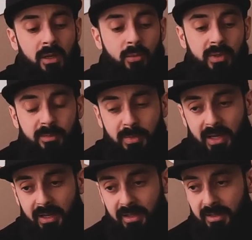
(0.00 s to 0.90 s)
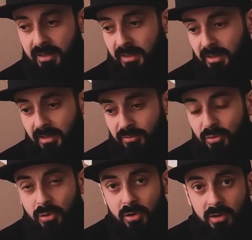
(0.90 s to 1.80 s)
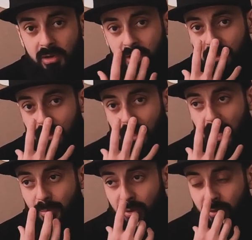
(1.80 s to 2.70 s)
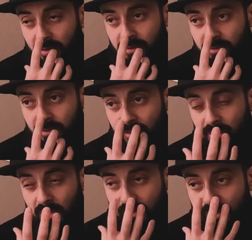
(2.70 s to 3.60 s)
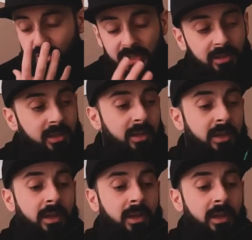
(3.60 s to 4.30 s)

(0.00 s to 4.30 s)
With my Rurok, I put it on the chin.